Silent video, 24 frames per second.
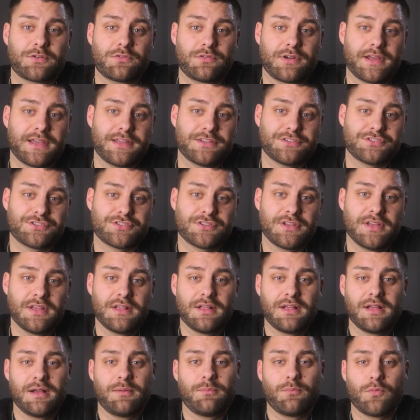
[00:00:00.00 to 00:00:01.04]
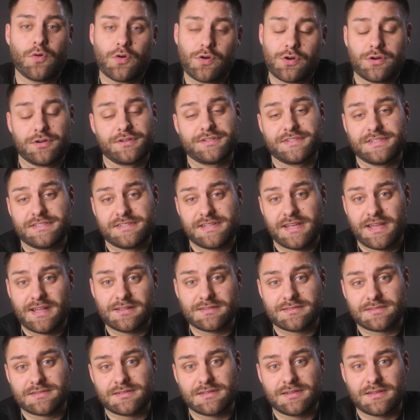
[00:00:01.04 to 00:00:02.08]
range, more
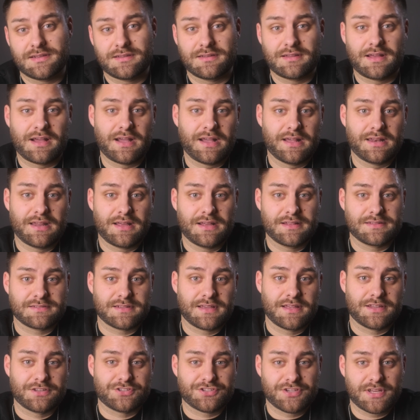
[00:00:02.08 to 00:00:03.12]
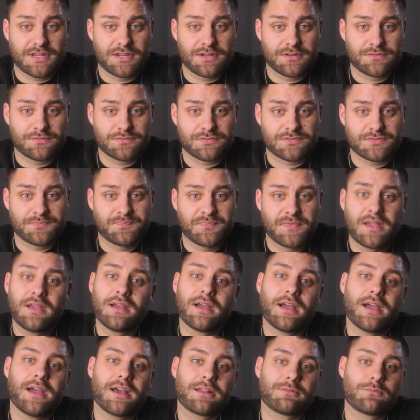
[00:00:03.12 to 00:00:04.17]
details in highlights and shadows,
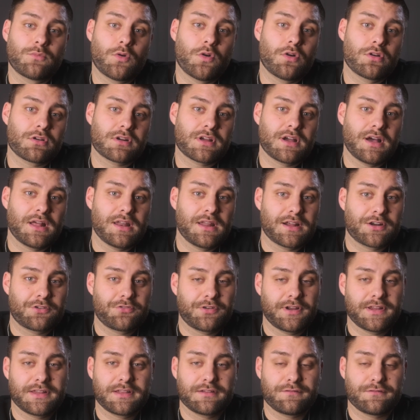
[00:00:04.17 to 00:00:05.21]
and more color grading